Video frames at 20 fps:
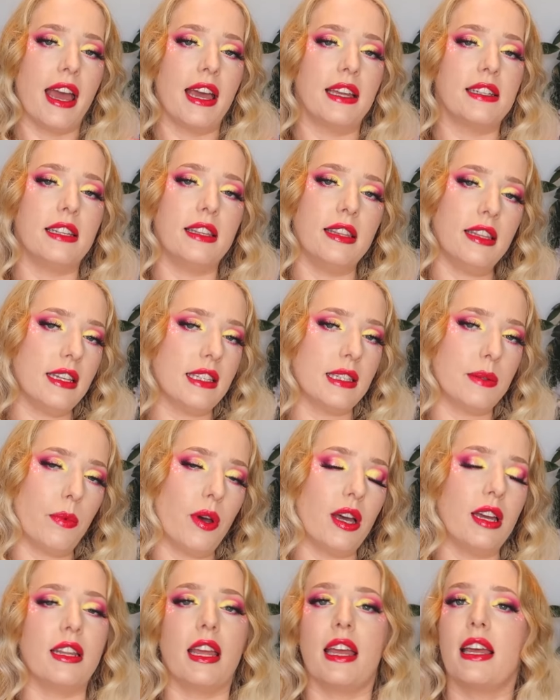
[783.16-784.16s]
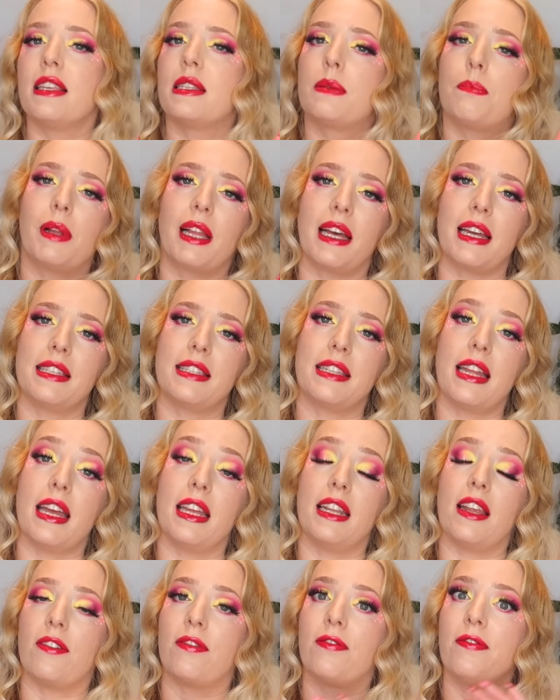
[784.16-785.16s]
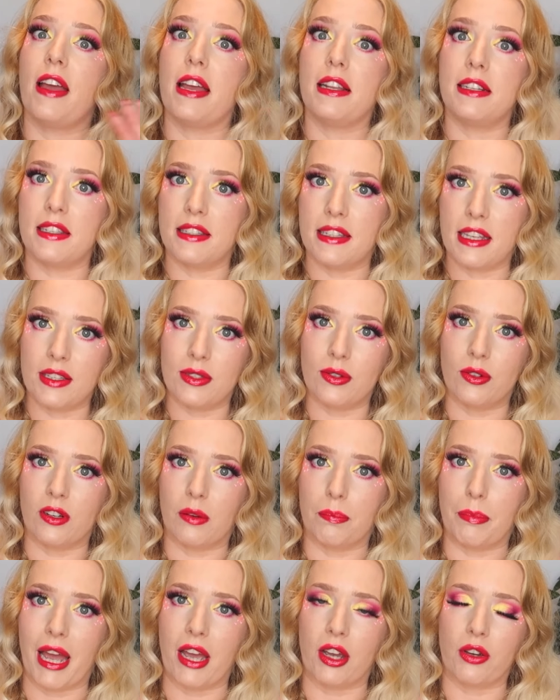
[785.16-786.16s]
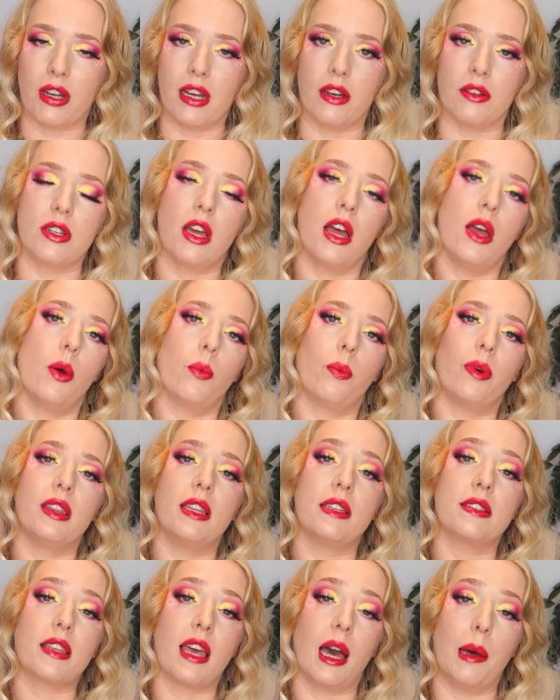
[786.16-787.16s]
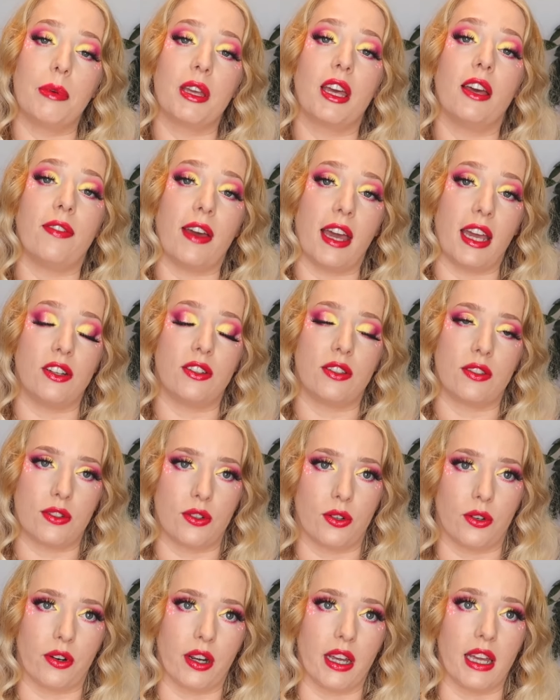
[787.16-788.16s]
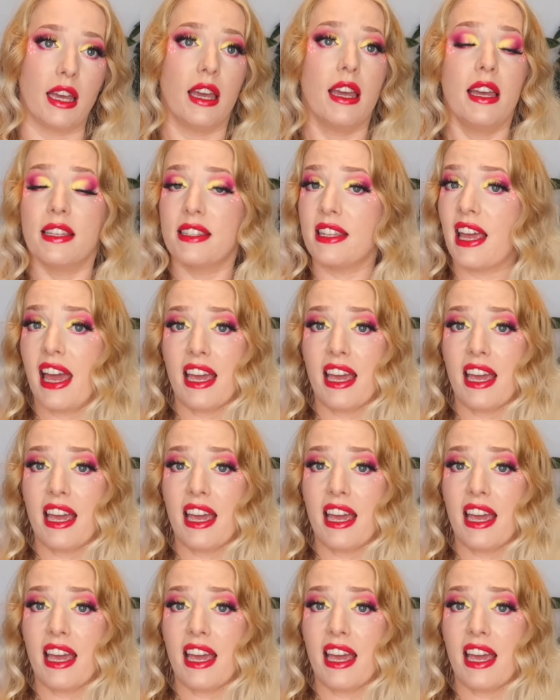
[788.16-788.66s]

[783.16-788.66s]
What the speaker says: and in this one it's placed in a fantasy sort of background with this coming of age story. It's